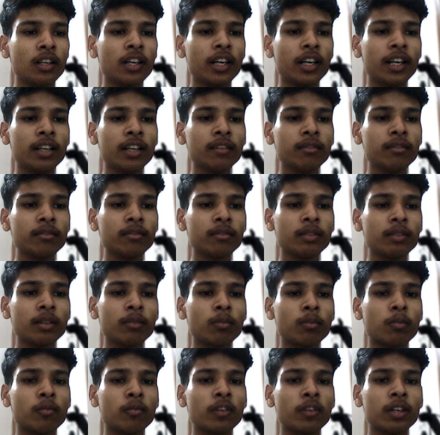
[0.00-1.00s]
And the
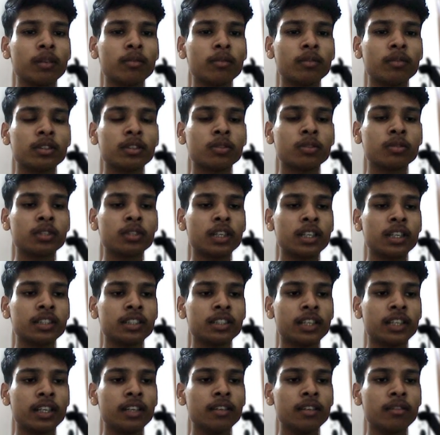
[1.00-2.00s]
what user has
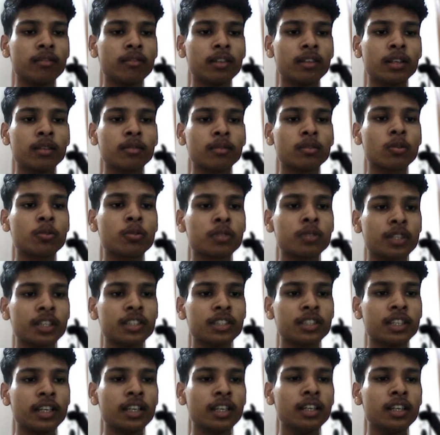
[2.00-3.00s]
said, what question has
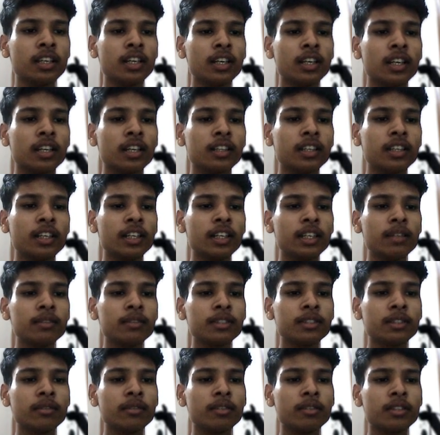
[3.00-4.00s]
said that if
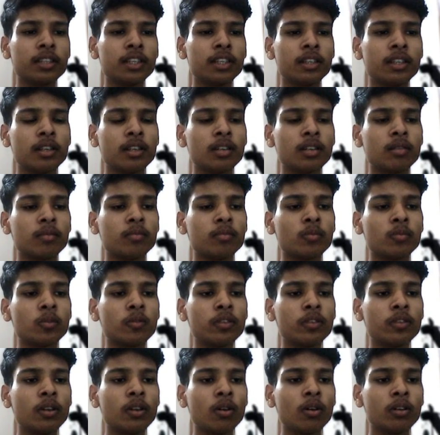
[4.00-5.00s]
she visit
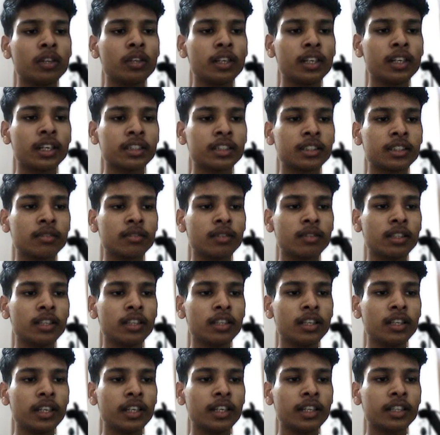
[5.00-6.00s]
movie on index is 1,
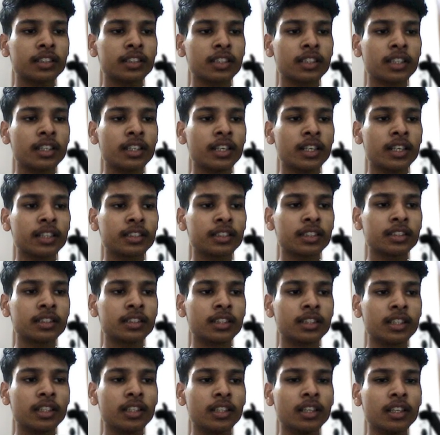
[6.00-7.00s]
index is
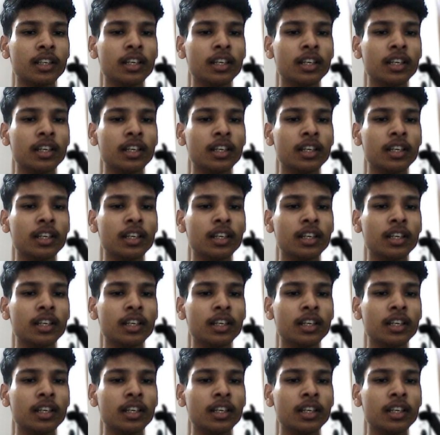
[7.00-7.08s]
3,